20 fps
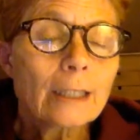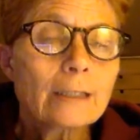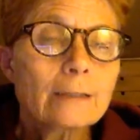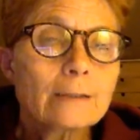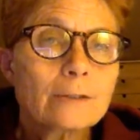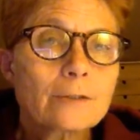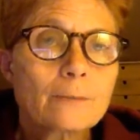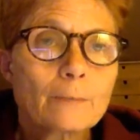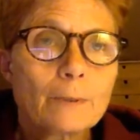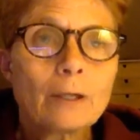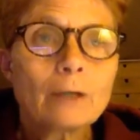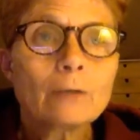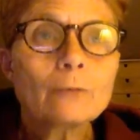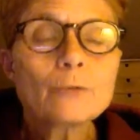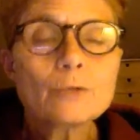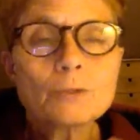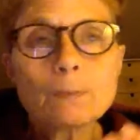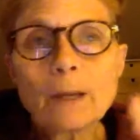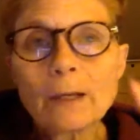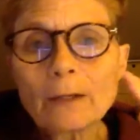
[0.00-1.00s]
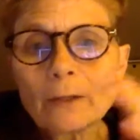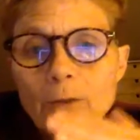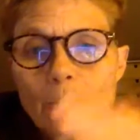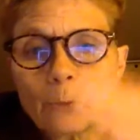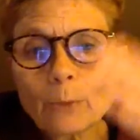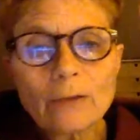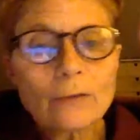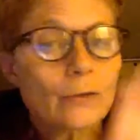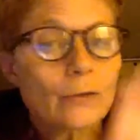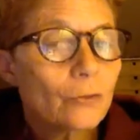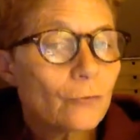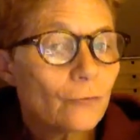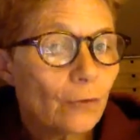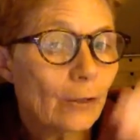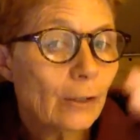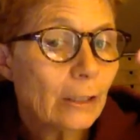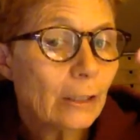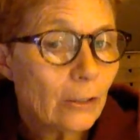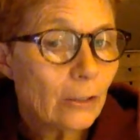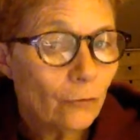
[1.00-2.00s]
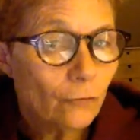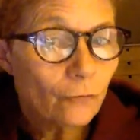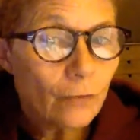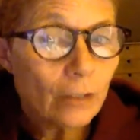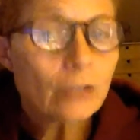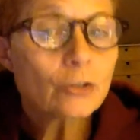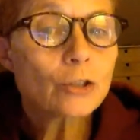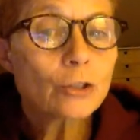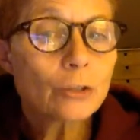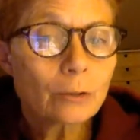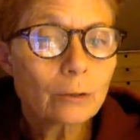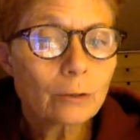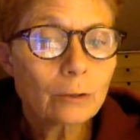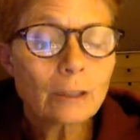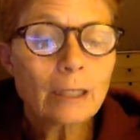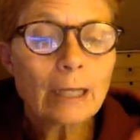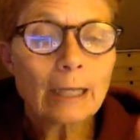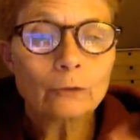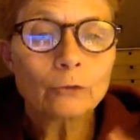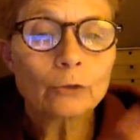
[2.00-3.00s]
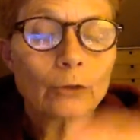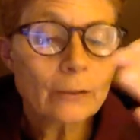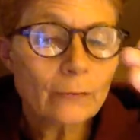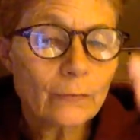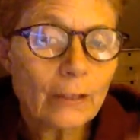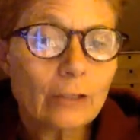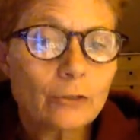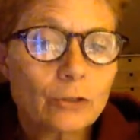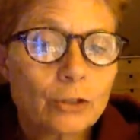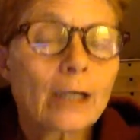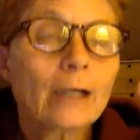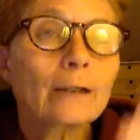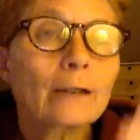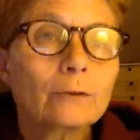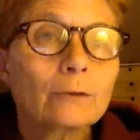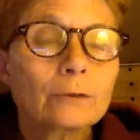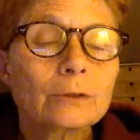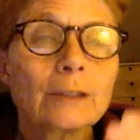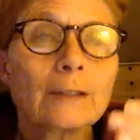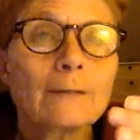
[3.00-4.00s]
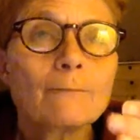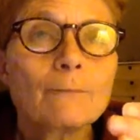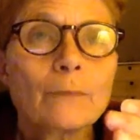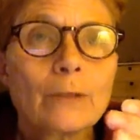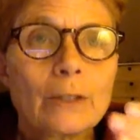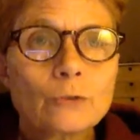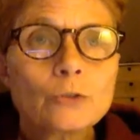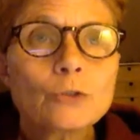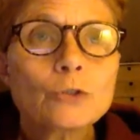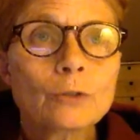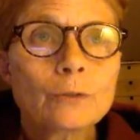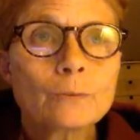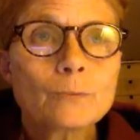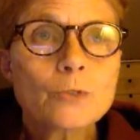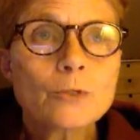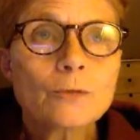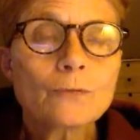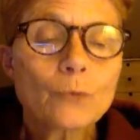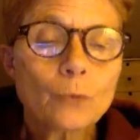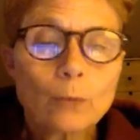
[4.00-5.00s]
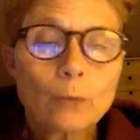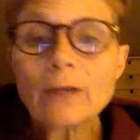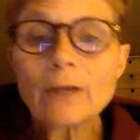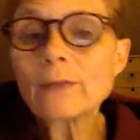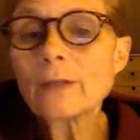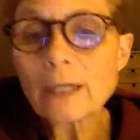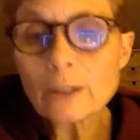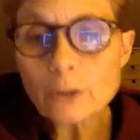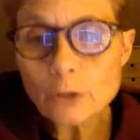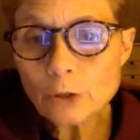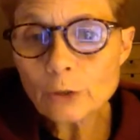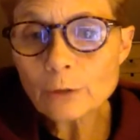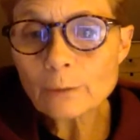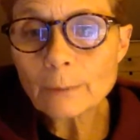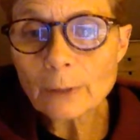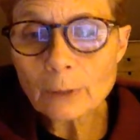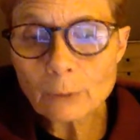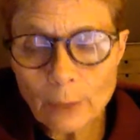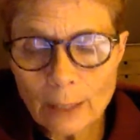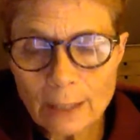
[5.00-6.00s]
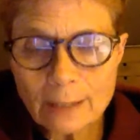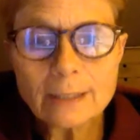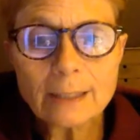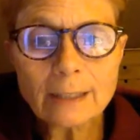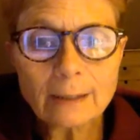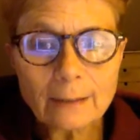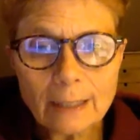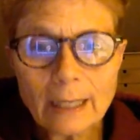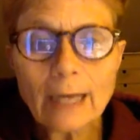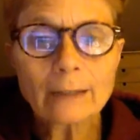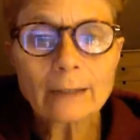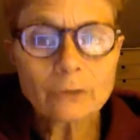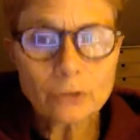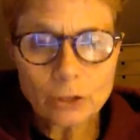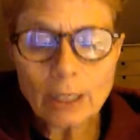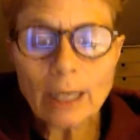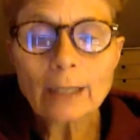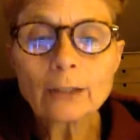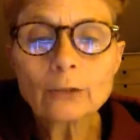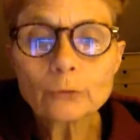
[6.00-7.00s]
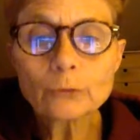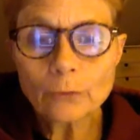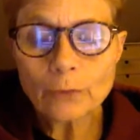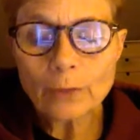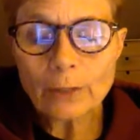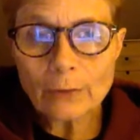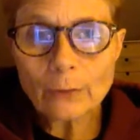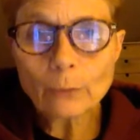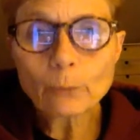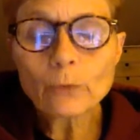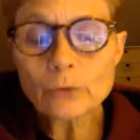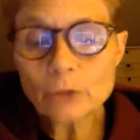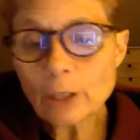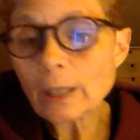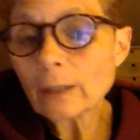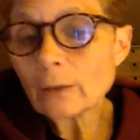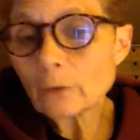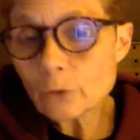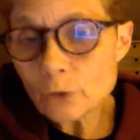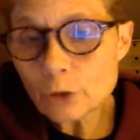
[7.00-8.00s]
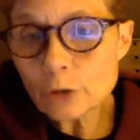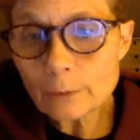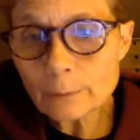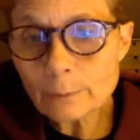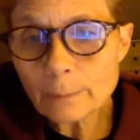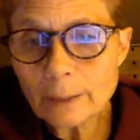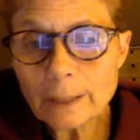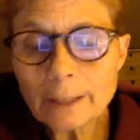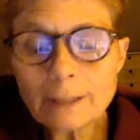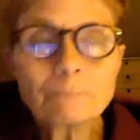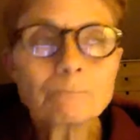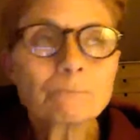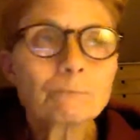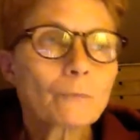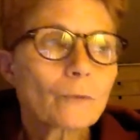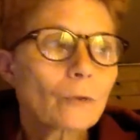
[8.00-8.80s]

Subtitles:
Does a parent respond in a way that is very conventional? And look at that child in terms of the way that I should be raising that child, or the child should be,